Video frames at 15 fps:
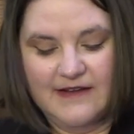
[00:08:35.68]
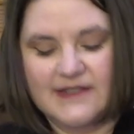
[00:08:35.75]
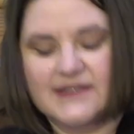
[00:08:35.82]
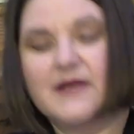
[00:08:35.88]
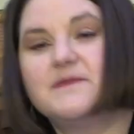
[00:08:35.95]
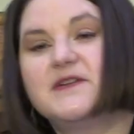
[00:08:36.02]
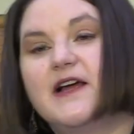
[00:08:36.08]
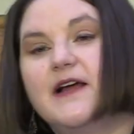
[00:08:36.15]

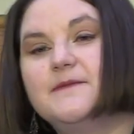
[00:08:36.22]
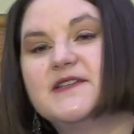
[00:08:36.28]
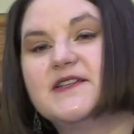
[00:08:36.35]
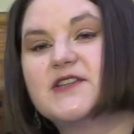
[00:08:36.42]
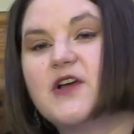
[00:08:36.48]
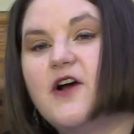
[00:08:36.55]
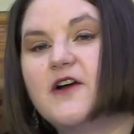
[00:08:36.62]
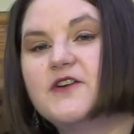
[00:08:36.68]
Sometimes
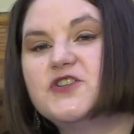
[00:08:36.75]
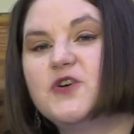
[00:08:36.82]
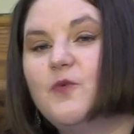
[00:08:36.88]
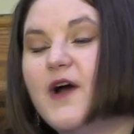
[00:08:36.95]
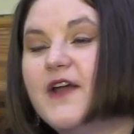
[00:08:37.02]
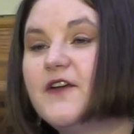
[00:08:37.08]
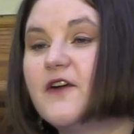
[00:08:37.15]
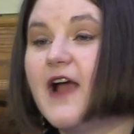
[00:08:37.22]
it's hard to
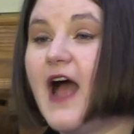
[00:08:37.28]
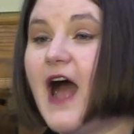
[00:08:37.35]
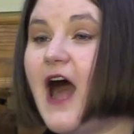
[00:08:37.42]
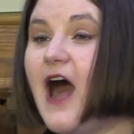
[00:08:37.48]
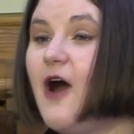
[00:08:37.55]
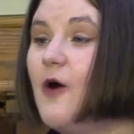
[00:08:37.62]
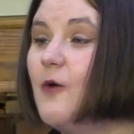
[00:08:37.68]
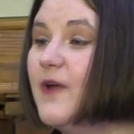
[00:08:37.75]
wonder
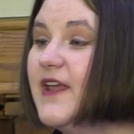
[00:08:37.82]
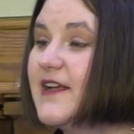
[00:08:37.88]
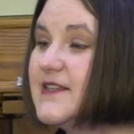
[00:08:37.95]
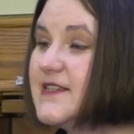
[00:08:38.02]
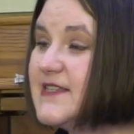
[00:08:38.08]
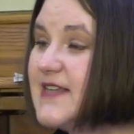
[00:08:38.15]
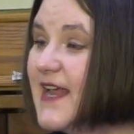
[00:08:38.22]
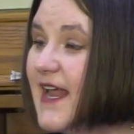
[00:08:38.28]
how we could
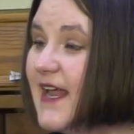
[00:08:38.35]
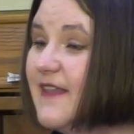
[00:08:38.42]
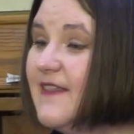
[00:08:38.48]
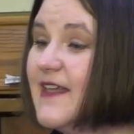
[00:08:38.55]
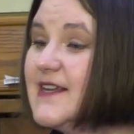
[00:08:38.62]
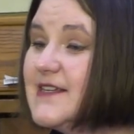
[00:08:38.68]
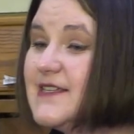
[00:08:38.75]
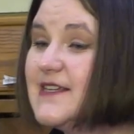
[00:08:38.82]
say,
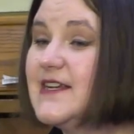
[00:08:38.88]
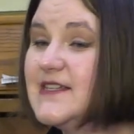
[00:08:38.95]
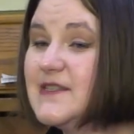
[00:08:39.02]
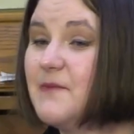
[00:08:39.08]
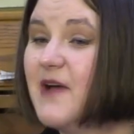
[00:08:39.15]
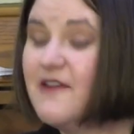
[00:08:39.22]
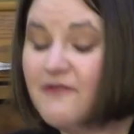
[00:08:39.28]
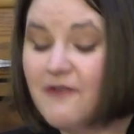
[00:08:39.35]
this is
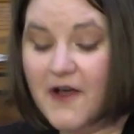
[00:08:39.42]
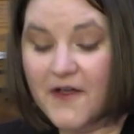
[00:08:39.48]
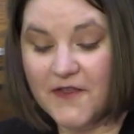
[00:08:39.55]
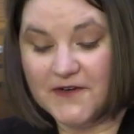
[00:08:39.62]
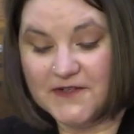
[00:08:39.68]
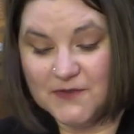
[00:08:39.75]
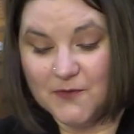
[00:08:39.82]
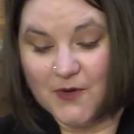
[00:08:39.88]
my
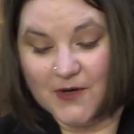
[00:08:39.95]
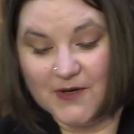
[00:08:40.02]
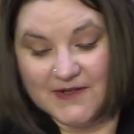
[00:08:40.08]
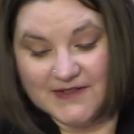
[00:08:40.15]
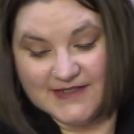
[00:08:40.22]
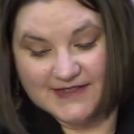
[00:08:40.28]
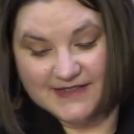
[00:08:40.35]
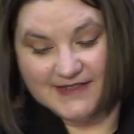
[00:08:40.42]
Father's
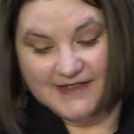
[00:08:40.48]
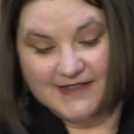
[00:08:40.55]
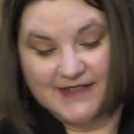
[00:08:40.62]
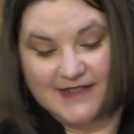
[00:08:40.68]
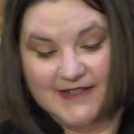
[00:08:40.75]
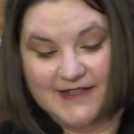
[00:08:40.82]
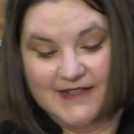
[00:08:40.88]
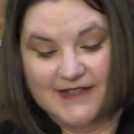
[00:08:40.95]
world.
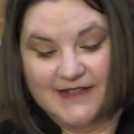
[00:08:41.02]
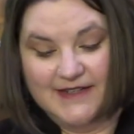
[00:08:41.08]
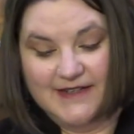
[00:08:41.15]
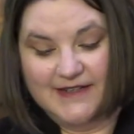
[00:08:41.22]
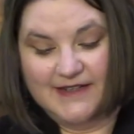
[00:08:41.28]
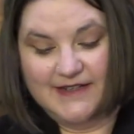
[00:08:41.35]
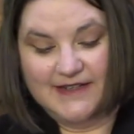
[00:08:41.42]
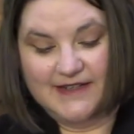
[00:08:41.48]

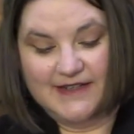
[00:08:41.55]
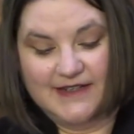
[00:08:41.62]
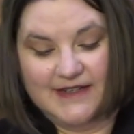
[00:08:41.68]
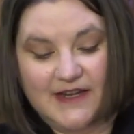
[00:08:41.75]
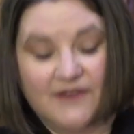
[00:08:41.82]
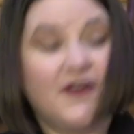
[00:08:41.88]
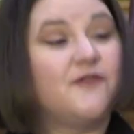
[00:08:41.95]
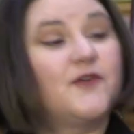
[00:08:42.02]

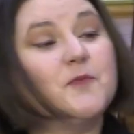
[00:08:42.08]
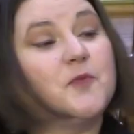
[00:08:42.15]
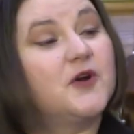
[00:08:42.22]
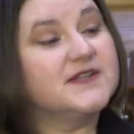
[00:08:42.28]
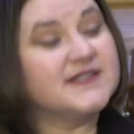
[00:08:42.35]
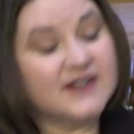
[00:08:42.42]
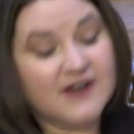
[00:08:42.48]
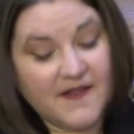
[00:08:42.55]
If every
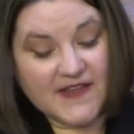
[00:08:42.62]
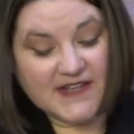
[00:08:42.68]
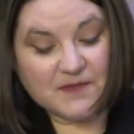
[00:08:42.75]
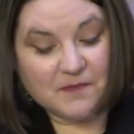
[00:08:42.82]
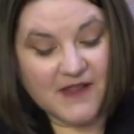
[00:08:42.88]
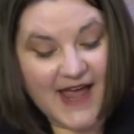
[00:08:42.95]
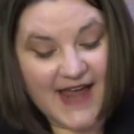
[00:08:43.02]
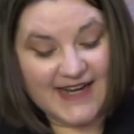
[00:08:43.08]
person on this
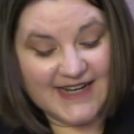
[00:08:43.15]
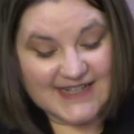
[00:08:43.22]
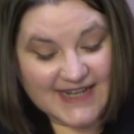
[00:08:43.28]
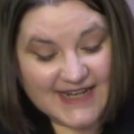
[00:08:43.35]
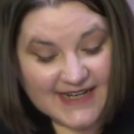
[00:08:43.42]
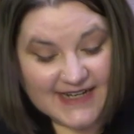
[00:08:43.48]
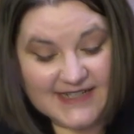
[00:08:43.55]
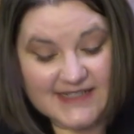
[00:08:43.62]
planet
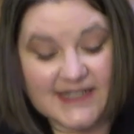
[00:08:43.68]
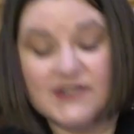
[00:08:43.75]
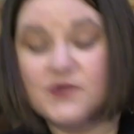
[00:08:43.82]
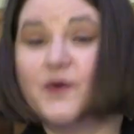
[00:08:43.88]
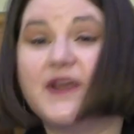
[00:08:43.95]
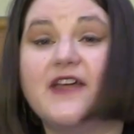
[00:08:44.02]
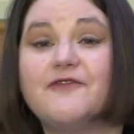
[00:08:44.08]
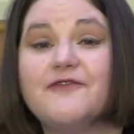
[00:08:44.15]
is, as
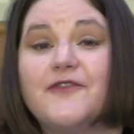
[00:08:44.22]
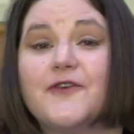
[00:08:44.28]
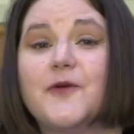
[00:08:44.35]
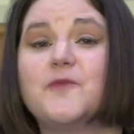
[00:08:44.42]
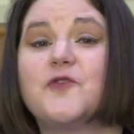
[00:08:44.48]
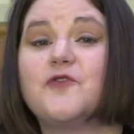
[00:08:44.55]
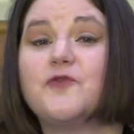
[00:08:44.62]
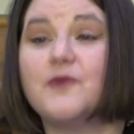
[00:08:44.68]
we
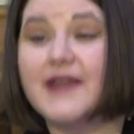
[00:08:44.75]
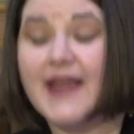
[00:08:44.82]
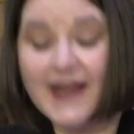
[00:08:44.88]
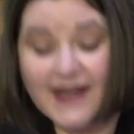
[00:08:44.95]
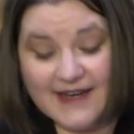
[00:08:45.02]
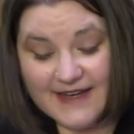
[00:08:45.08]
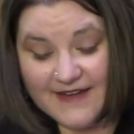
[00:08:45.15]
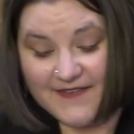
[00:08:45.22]
affirm,
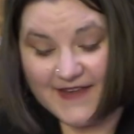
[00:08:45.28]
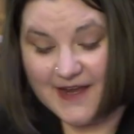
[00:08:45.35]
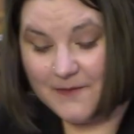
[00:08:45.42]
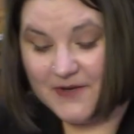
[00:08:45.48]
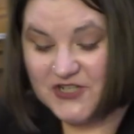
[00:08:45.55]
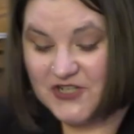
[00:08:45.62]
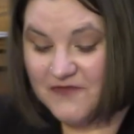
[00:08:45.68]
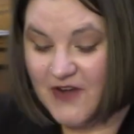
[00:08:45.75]
created in the
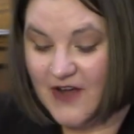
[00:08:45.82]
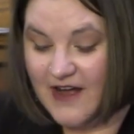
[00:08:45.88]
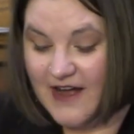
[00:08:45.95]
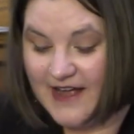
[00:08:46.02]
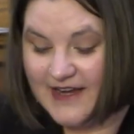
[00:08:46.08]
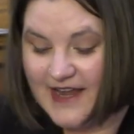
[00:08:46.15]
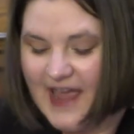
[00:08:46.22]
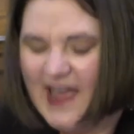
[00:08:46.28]
image of
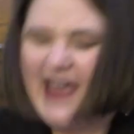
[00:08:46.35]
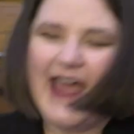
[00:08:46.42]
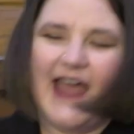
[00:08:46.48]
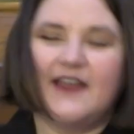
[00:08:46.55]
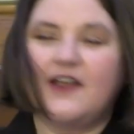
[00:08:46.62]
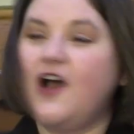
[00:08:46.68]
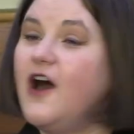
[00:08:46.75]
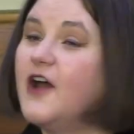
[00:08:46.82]
God,
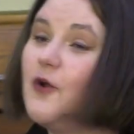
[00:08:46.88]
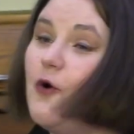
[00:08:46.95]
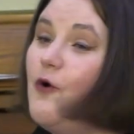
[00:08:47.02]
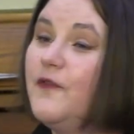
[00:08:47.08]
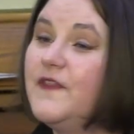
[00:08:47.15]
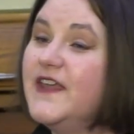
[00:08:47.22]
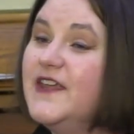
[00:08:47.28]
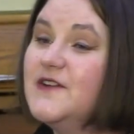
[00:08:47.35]
and God
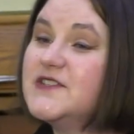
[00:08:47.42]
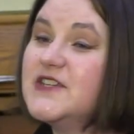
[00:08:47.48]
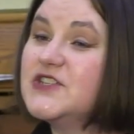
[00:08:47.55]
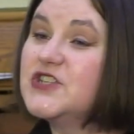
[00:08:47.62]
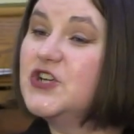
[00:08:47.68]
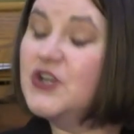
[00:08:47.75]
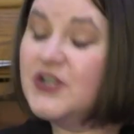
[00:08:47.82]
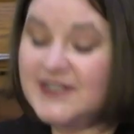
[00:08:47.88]
only
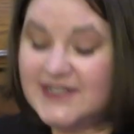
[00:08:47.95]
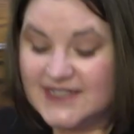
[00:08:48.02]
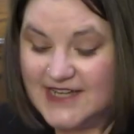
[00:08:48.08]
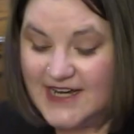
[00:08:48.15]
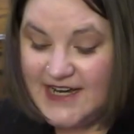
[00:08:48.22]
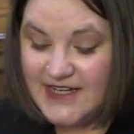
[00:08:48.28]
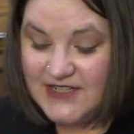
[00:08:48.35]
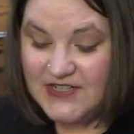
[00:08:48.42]
uses good
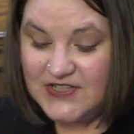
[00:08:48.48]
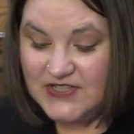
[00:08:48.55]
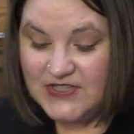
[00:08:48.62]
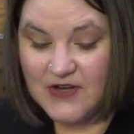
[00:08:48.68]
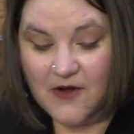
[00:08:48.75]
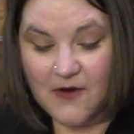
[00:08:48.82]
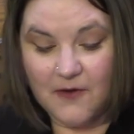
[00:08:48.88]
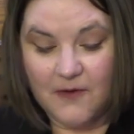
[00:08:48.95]
seed to
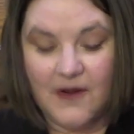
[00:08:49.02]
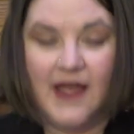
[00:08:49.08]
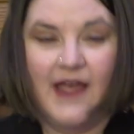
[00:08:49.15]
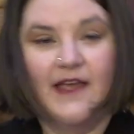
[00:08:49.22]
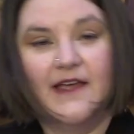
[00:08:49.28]
sow,